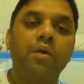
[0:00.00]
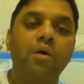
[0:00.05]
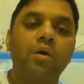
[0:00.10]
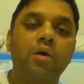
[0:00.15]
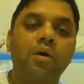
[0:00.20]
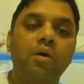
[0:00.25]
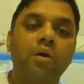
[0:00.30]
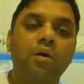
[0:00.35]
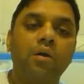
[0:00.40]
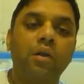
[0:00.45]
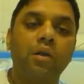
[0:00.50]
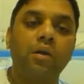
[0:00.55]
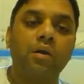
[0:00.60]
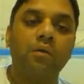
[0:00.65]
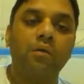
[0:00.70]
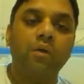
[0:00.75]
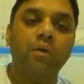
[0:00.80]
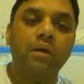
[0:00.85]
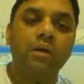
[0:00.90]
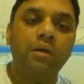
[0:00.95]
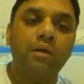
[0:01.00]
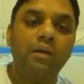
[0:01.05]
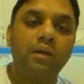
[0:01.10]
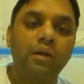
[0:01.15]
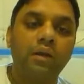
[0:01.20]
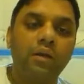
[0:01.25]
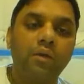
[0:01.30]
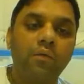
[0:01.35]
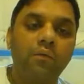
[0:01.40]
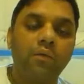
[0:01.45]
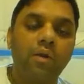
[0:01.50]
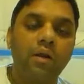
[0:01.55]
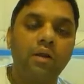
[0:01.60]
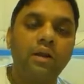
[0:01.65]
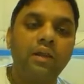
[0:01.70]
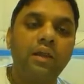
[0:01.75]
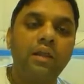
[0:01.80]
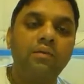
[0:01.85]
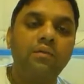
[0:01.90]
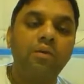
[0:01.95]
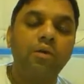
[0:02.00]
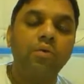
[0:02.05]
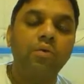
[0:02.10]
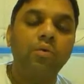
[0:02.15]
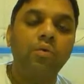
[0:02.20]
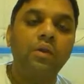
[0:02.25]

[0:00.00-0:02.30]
what he